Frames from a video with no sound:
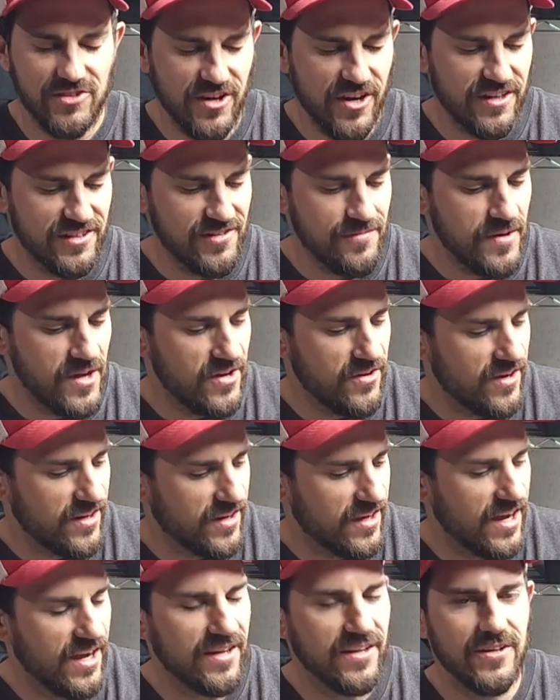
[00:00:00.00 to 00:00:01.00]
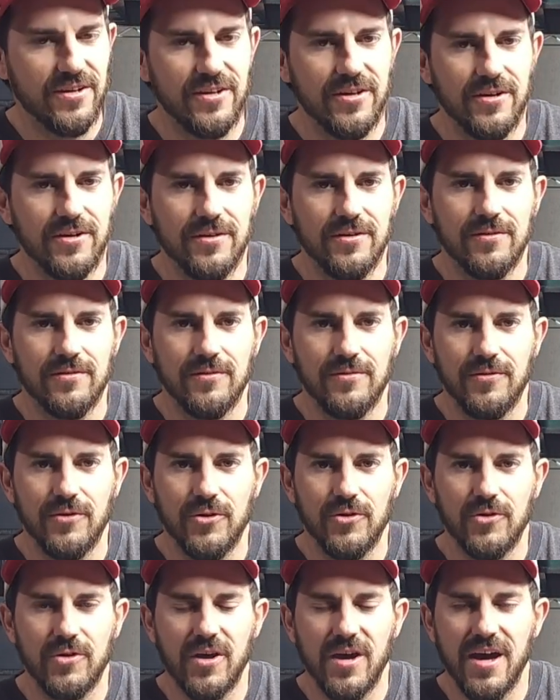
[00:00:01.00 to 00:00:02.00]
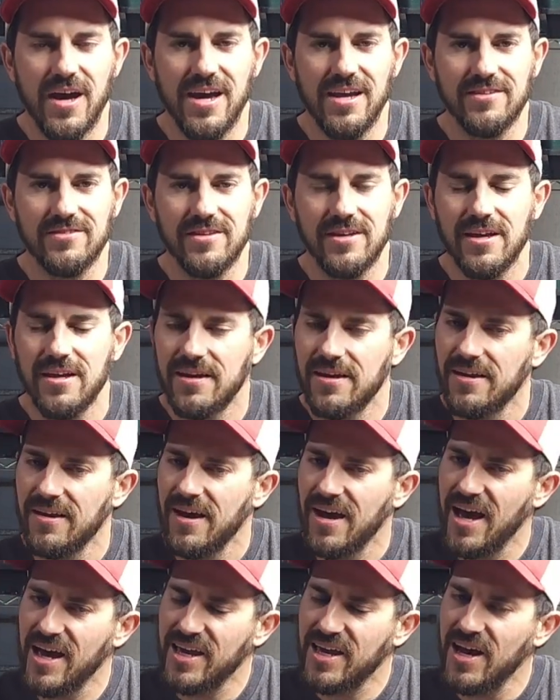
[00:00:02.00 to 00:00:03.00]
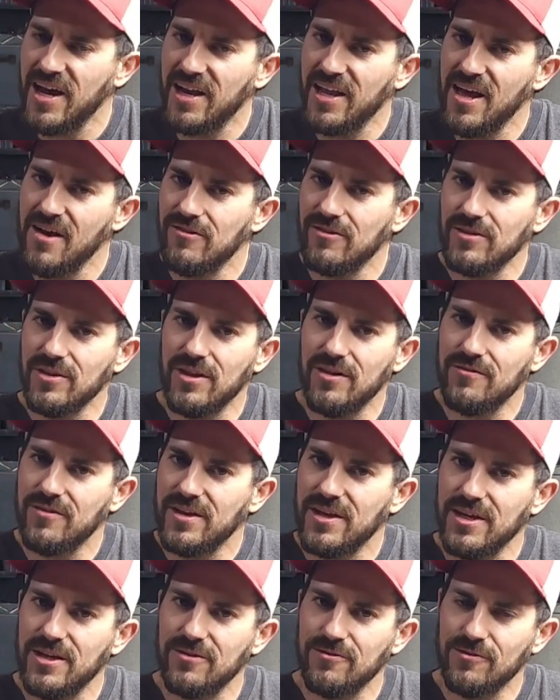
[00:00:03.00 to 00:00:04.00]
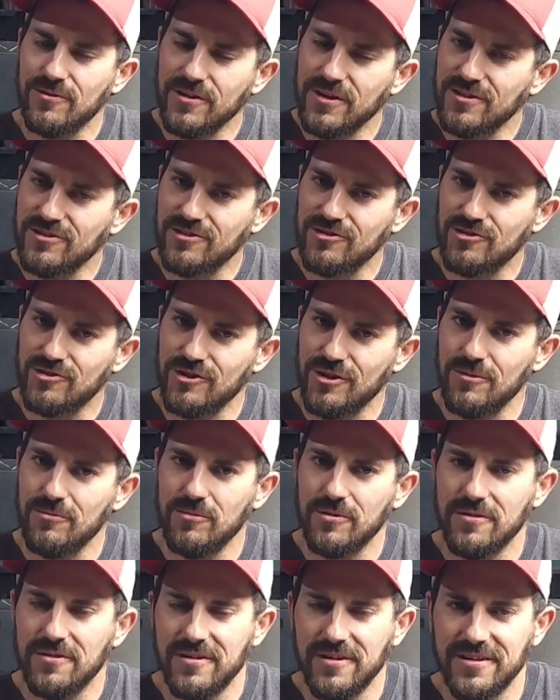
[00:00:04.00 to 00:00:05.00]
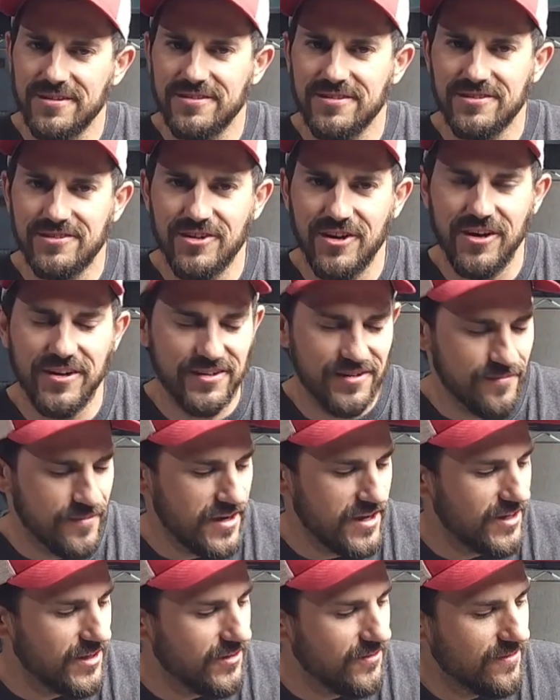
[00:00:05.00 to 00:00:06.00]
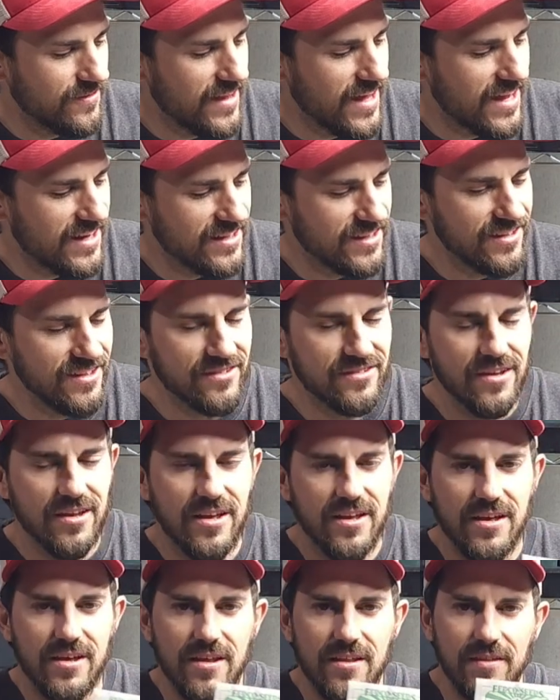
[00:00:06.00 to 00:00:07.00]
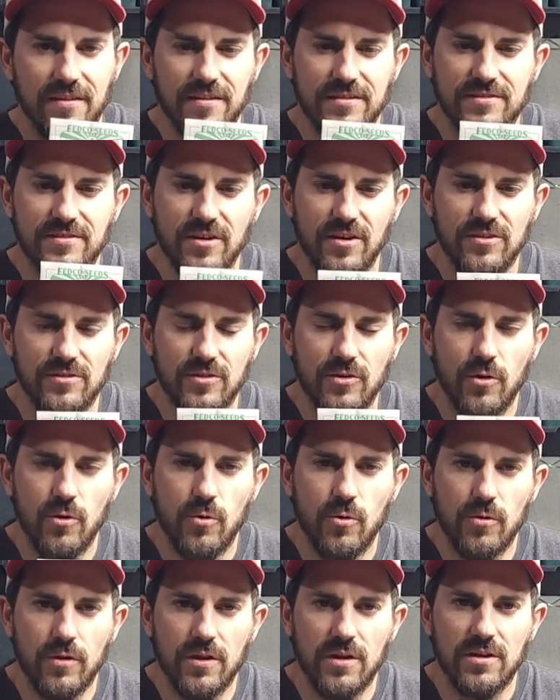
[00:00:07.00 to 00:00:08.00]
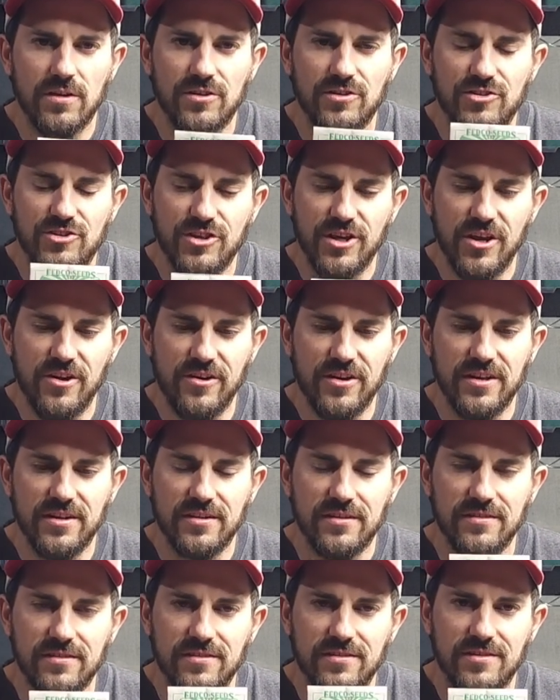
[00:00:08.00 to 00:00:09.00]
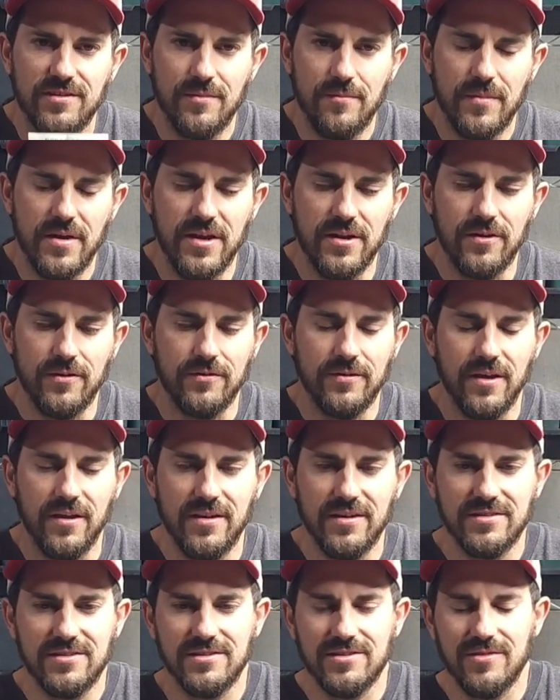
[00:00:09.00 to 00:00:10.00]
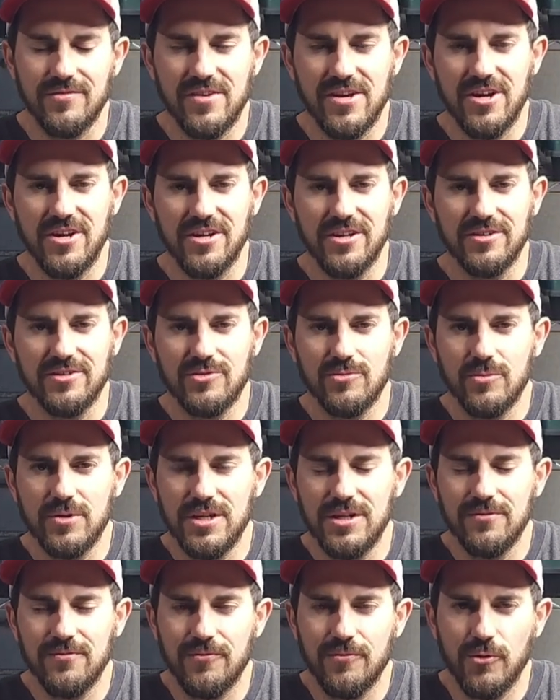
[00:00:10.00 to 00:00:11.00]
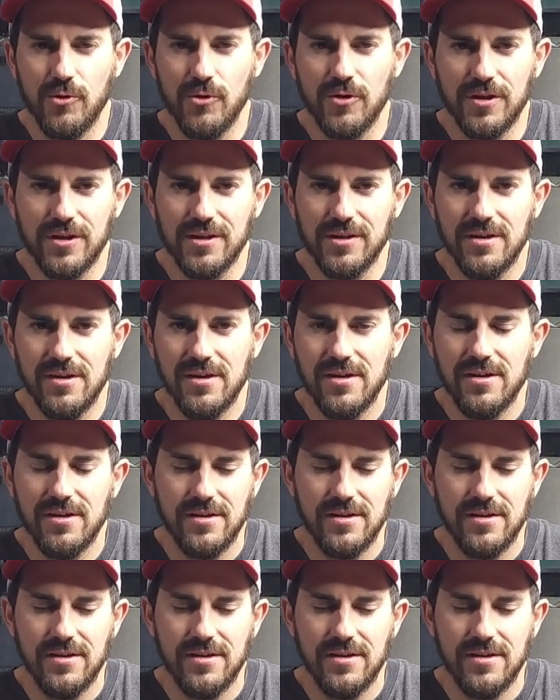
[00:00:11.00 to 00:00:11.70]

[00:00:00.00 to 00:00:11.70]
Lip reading: cherry tomato I got here for you guys, I kind of have a love-hate relationship with this cherry tomato, and that is the Sun Gold cherry tomato. Now this is a very sweet, fruity,